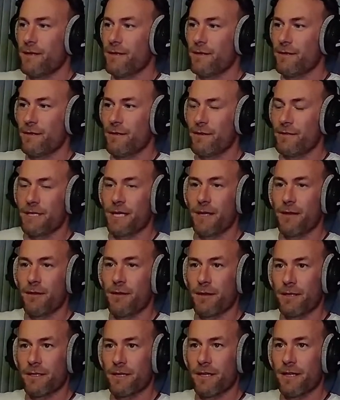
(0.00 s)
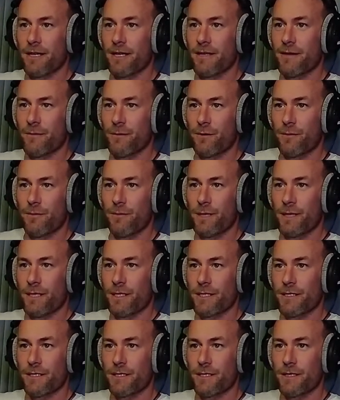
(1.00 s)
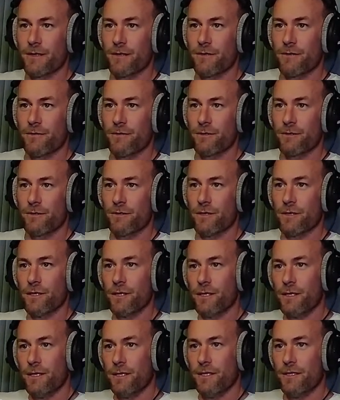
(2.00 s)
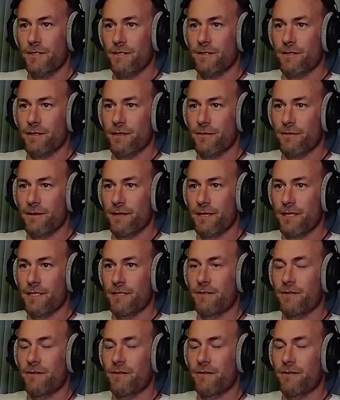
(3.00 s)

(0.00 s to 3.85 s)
that does anything to align it with being a CEO. So it's just stuff extra,